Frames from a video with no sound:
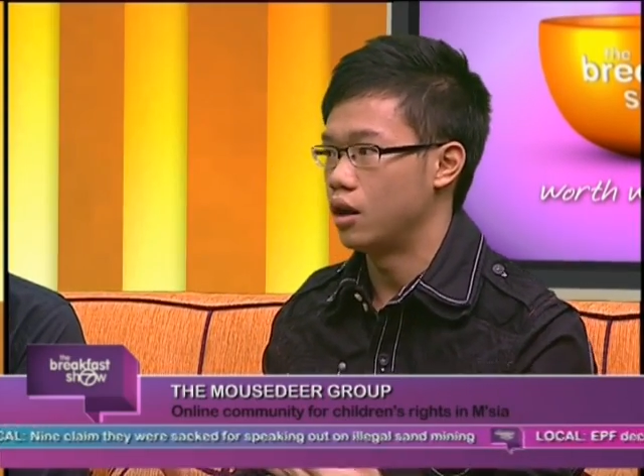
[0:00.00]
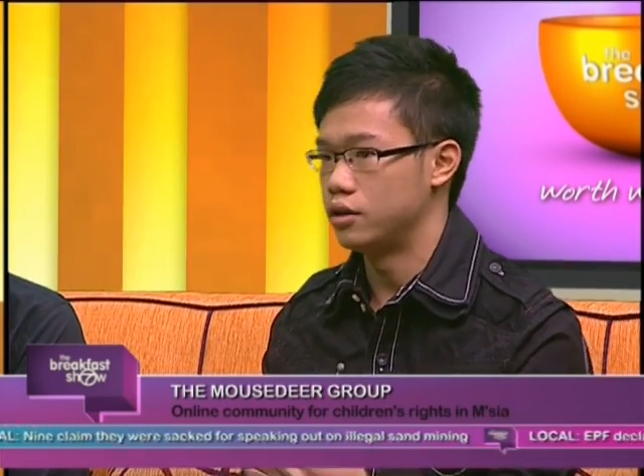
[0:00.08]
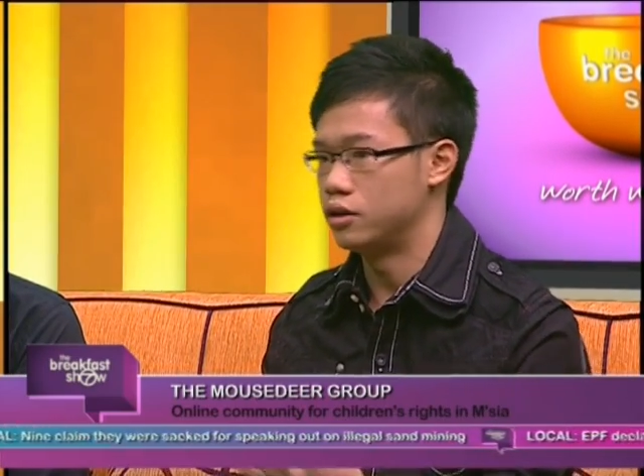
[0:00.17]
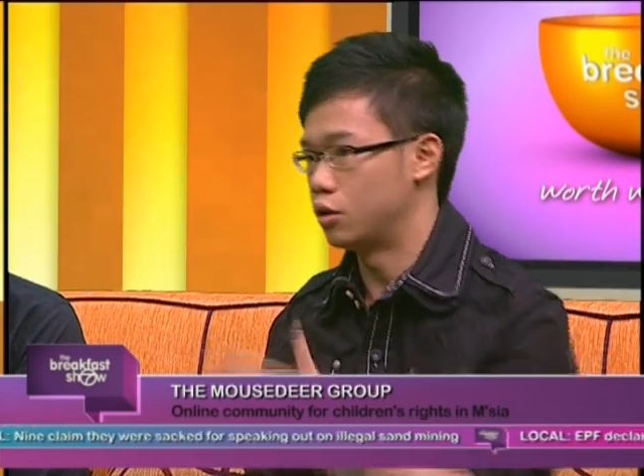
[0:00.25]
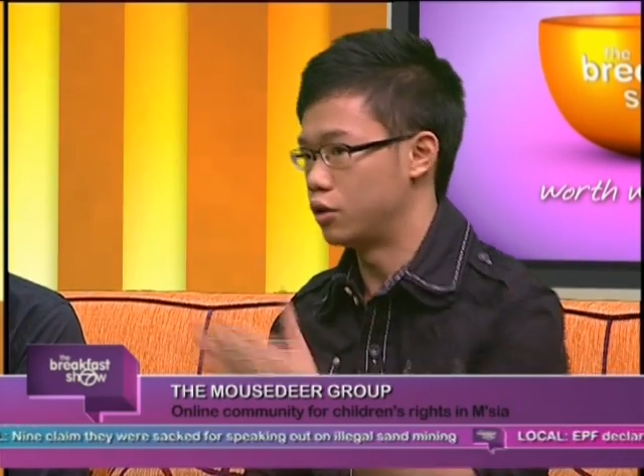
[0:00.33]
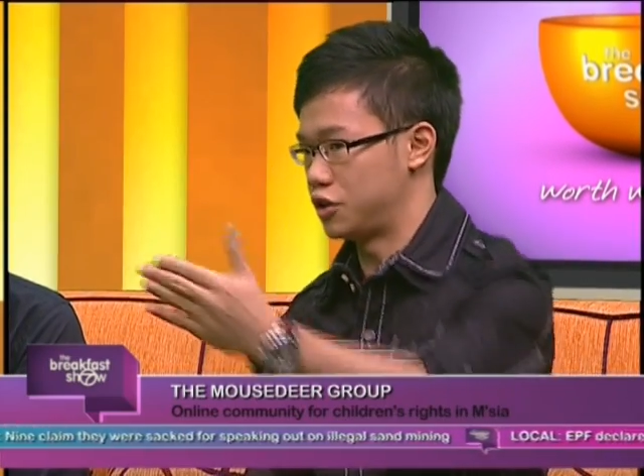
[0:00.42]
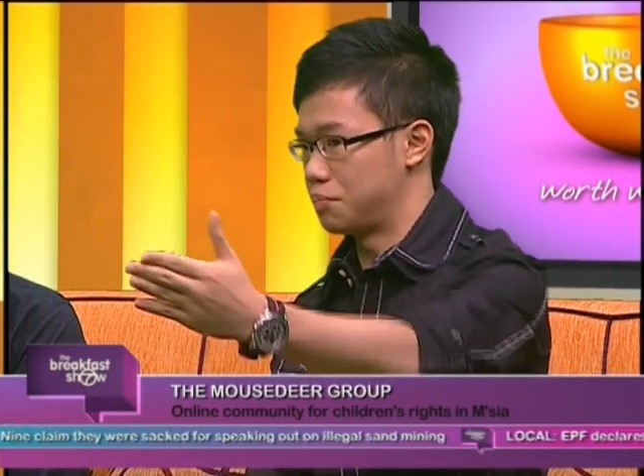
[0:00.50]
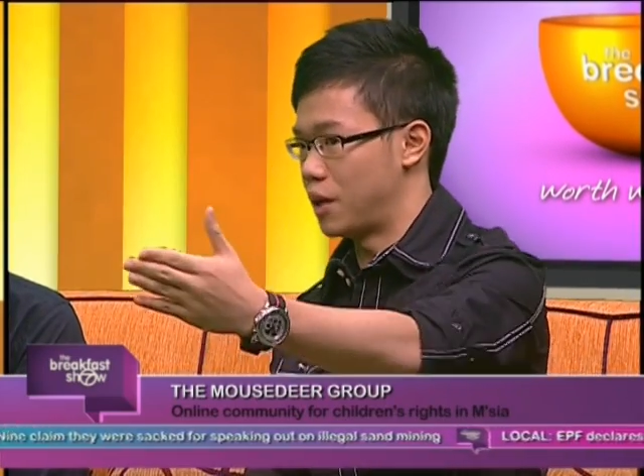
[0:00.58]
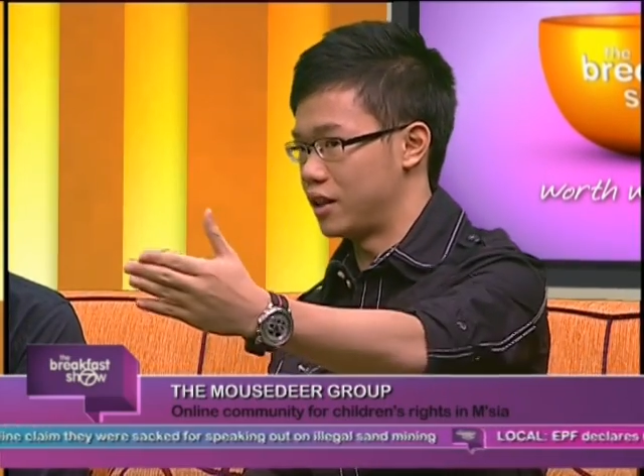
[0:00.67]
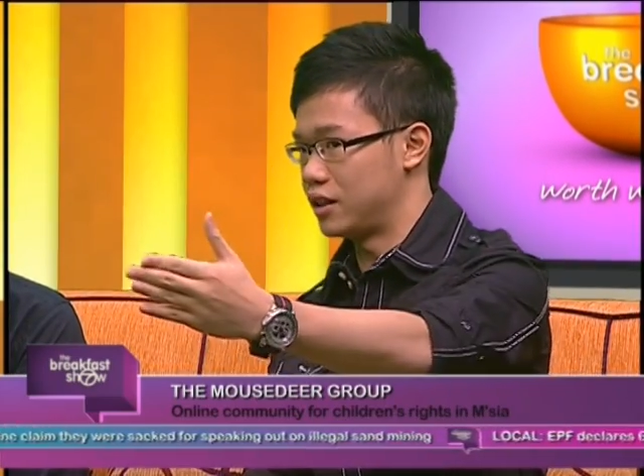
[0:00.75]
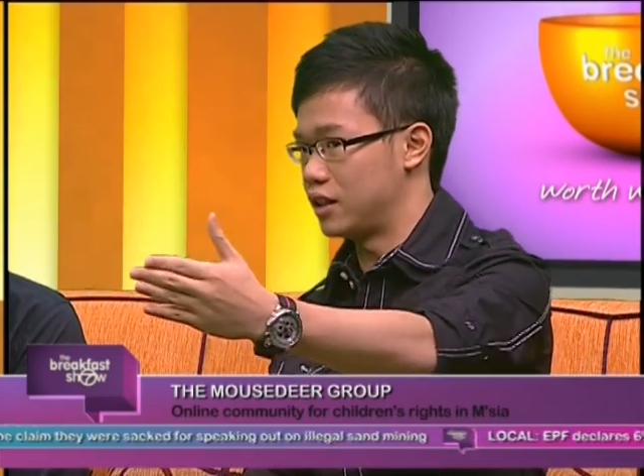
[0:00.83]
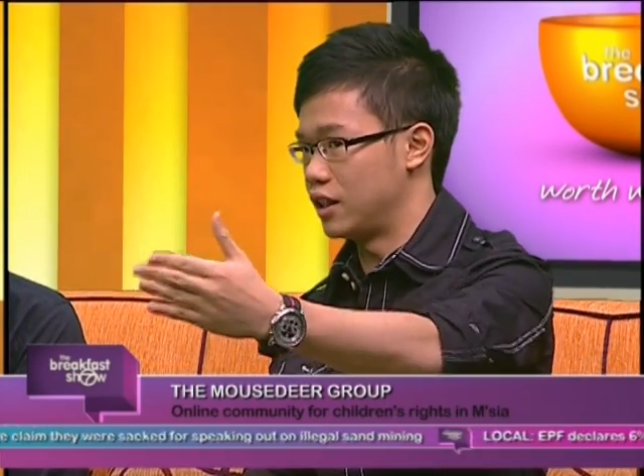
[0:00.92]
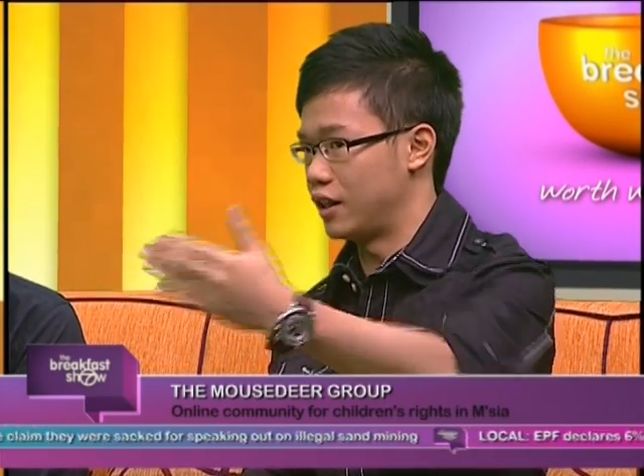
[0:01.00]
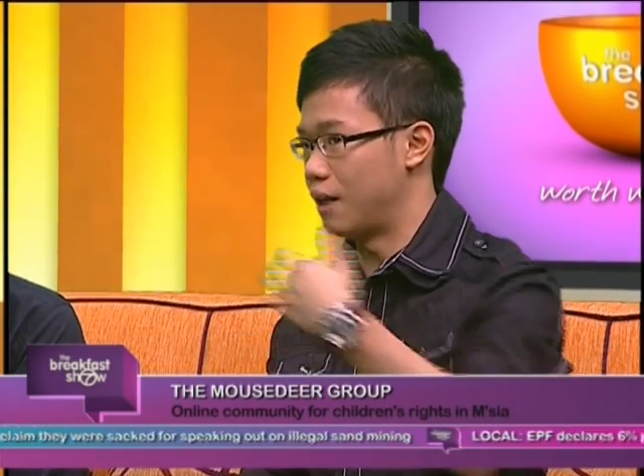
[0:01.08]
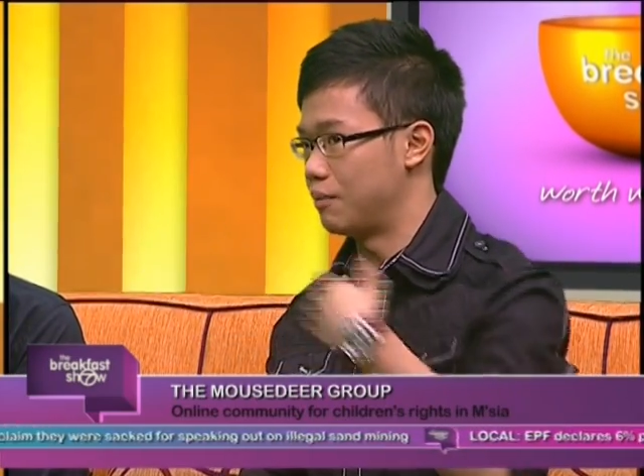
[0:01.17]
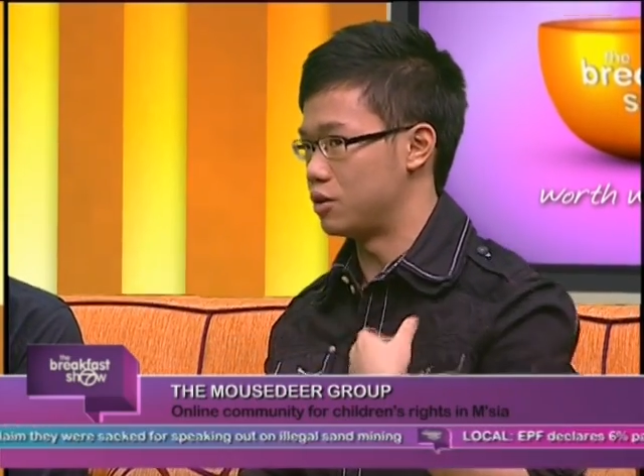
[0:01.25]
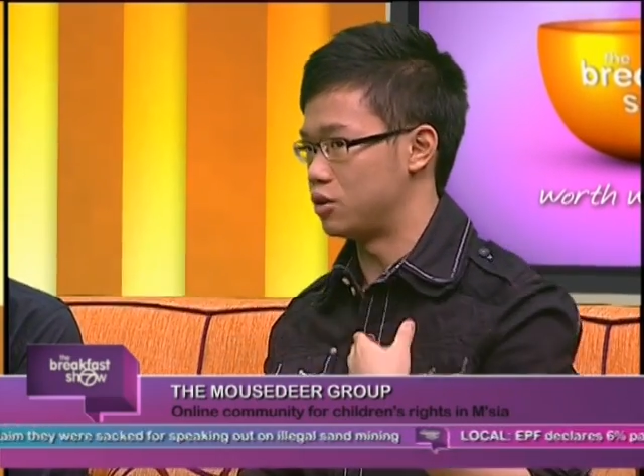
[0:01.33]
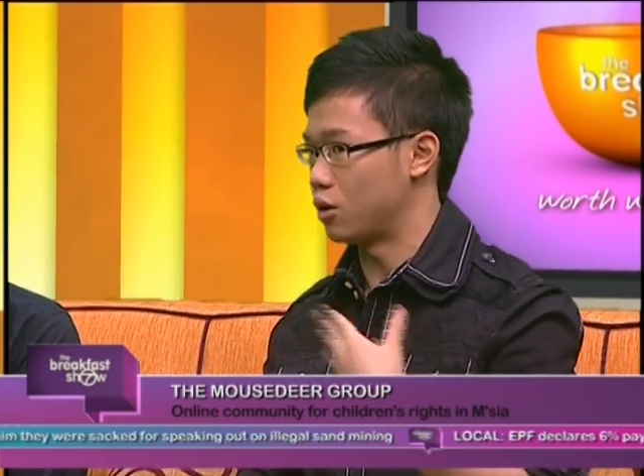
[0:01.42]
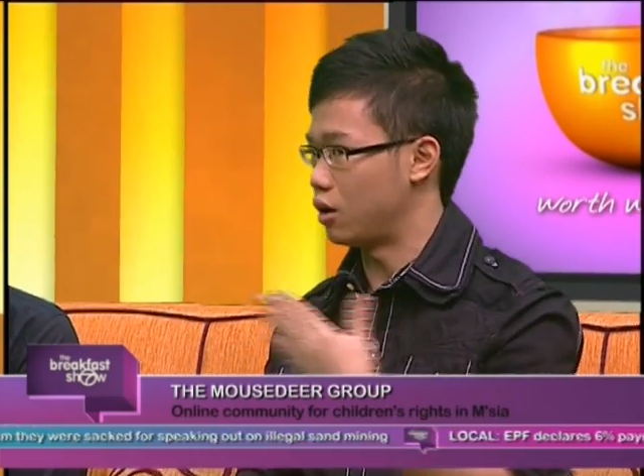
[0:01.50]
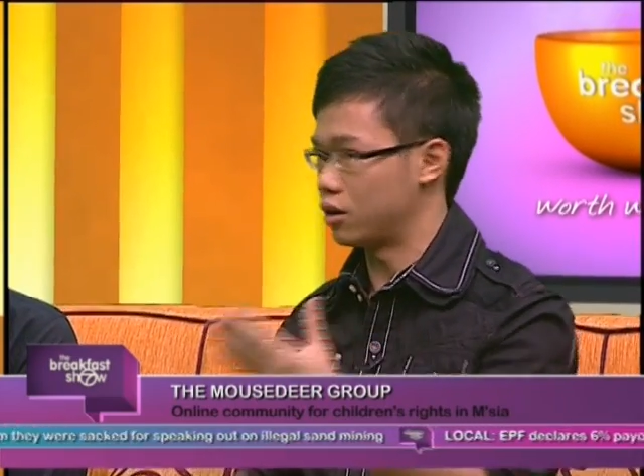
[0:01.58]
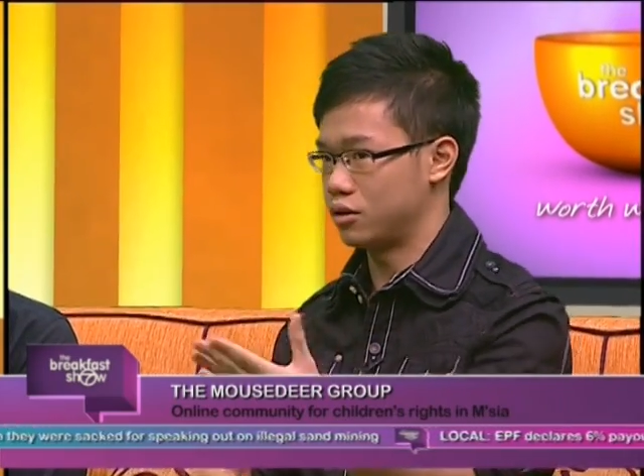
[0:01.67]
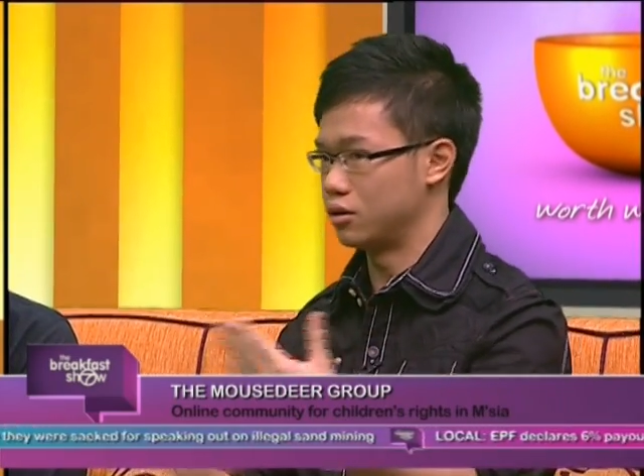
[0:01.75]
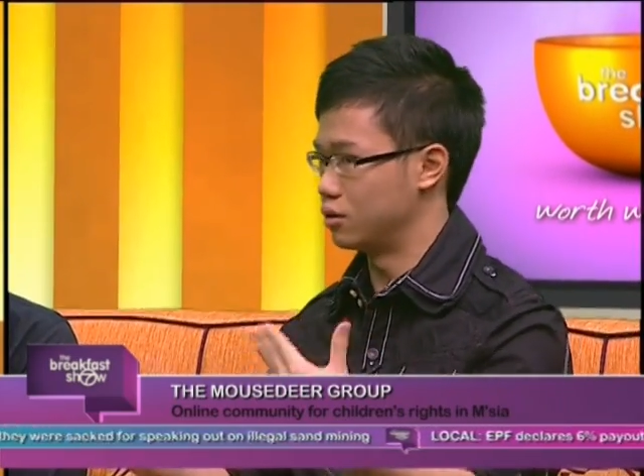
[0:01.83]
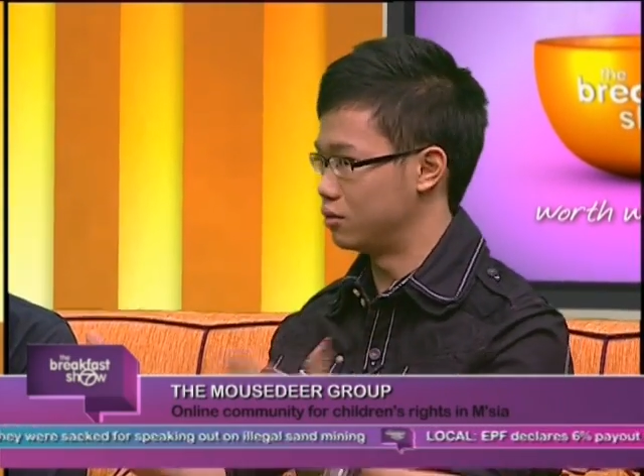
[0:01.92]
you're the smarter kid, I'm the jock.
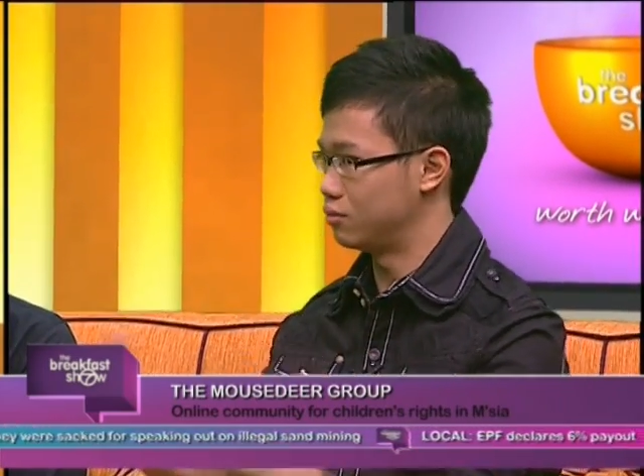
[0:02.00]
So